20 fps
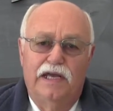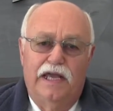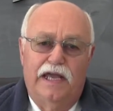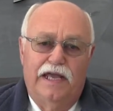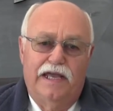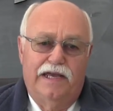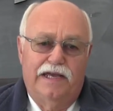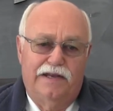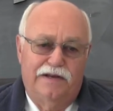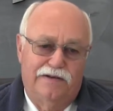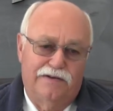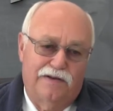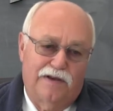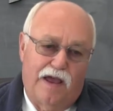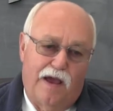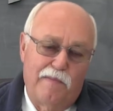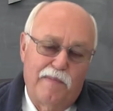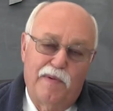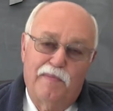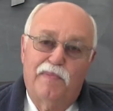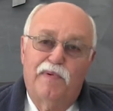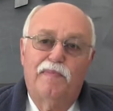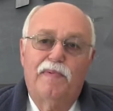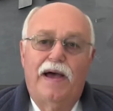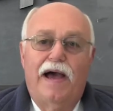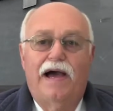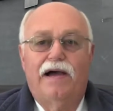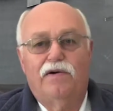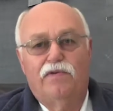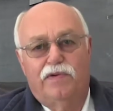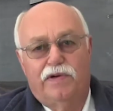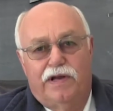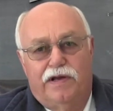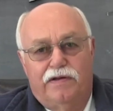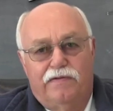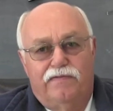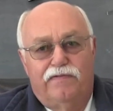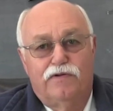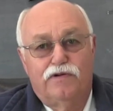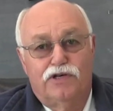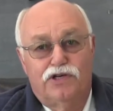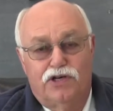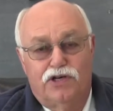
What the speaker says: And I remember back when I first